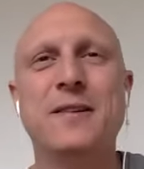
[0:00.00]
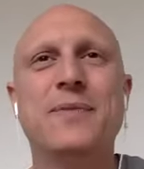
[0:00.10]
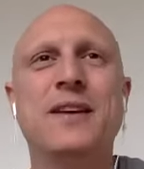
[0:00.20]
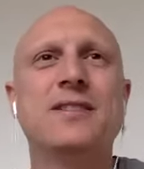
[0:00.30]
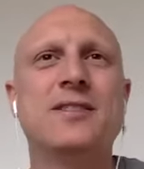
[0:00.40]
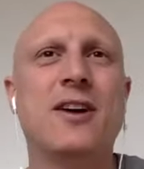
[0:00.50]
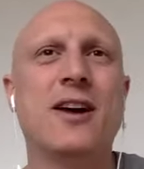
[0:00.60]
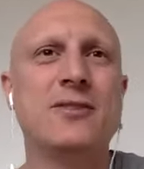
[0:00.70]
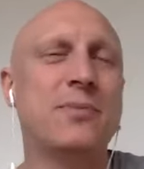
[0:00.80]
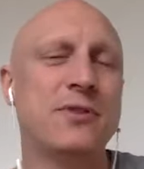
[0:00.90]
And so
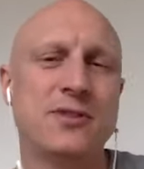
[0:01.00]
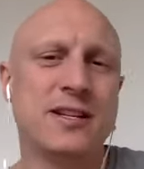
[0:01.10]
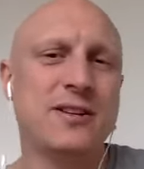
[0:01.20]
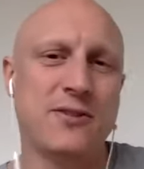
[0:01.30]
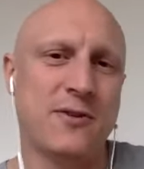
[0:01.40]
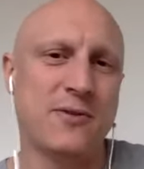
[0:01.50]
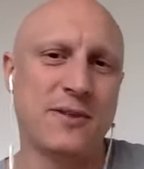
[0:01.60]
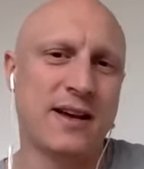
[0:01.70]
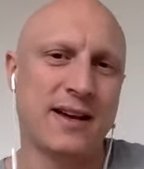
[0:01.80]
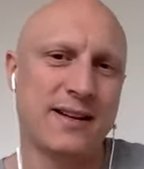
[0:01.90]
entrepreneurs need to know
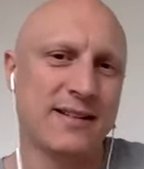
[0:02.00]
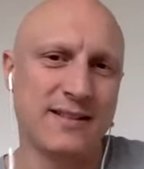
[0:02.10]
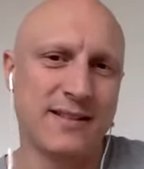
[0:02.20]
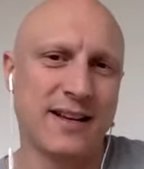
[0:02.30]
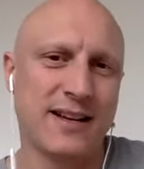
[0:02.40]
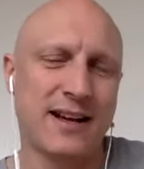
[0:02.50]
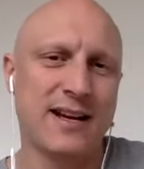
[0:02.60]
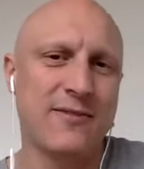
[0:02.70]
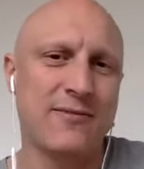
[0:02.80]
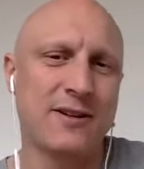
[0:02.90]
that. Like I
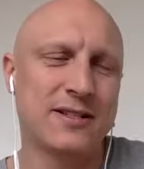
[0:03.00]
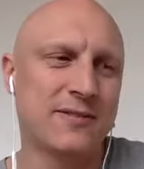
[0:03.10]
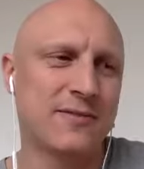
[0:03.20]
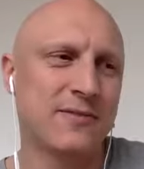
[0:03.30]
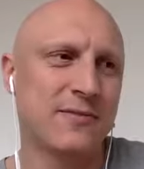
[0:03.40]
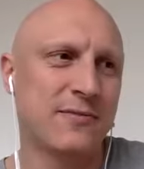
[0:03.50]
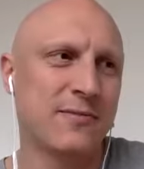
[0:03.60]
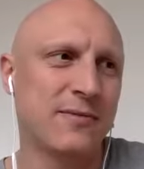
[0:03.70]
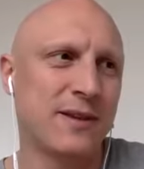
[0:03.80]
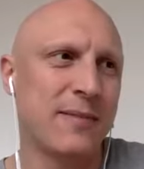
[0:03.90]
don't want to
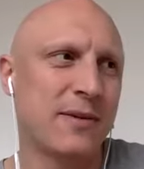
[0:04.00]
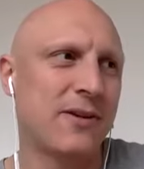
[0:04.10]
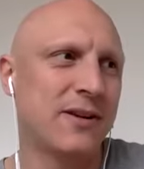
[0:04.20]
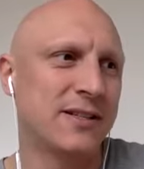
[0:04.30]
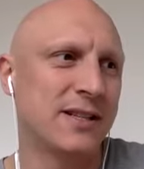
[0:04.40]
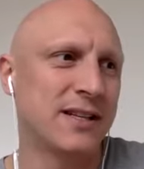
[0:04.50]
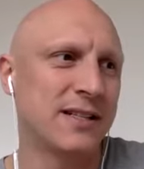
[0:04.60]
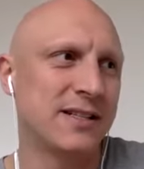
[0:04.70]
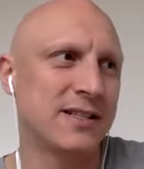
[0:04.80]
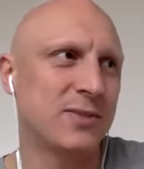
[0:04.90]
come across
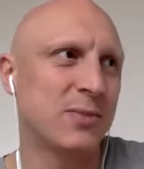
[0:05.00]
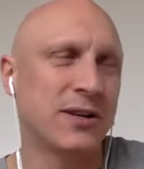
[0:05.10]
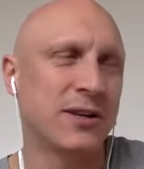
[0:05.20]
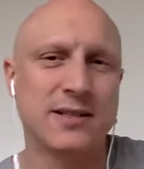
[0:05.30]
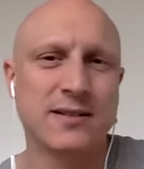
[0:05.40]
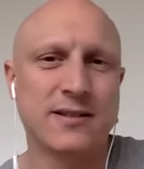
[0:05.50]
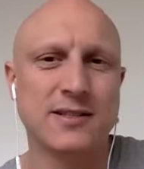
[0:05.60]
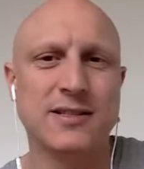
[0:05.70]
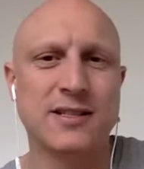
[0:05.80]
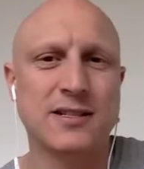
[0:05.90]
as this worked. This
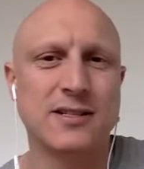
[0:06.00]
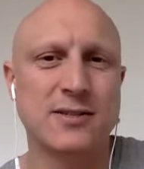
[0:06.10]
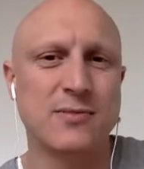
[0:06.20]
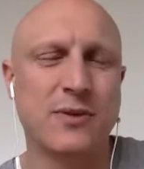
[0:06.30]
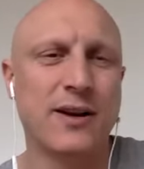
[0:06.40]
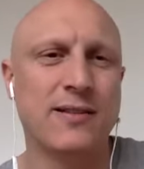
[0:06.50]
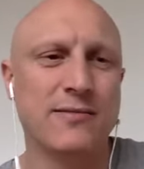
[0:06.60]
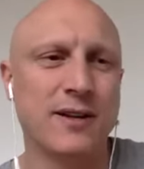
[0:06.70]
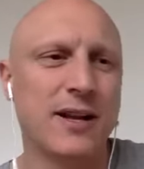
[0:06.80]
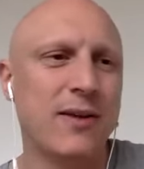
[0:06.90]
is this
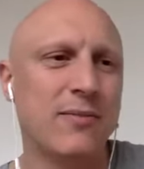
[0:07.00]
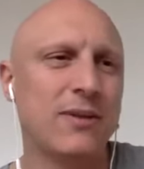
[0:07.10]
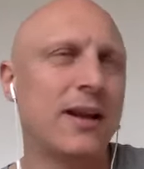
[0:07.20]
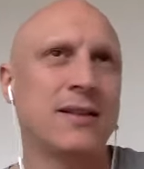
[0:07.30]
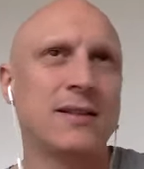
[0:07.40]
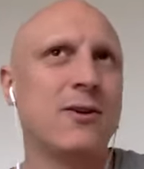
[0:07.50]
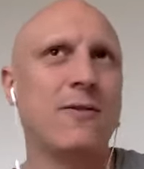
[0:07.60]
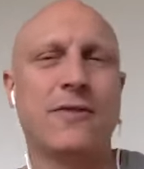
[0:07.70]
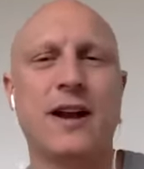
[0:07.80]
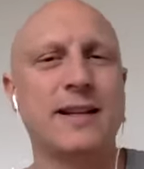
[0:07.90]
one hit, like this
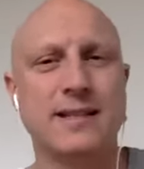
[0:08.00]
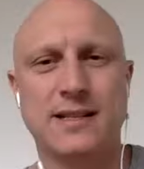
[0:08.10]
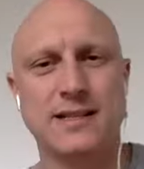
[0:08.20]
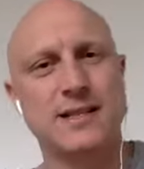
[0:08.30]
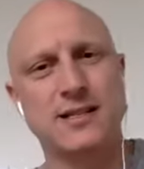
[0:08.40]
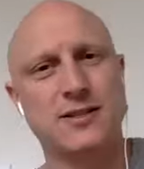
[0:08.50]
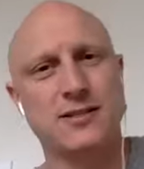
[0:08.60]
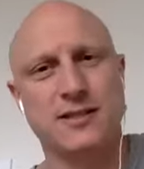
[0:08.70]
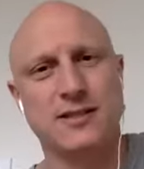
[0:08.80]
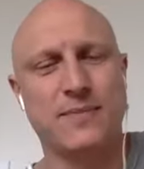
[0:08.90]
overnight success,
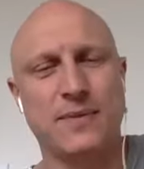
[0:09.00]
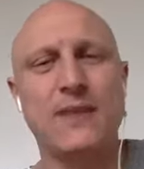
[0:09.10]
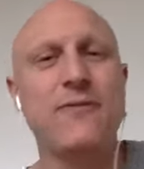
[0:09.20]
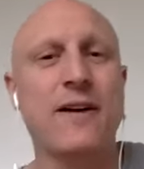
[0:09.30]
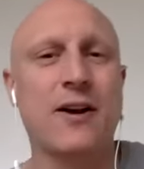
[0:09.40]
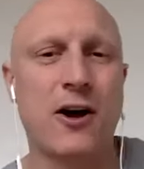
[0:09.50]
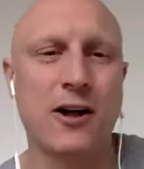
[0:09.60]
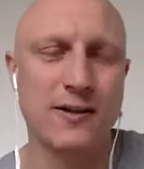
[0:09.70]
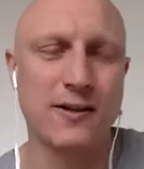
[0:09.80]
because if at all,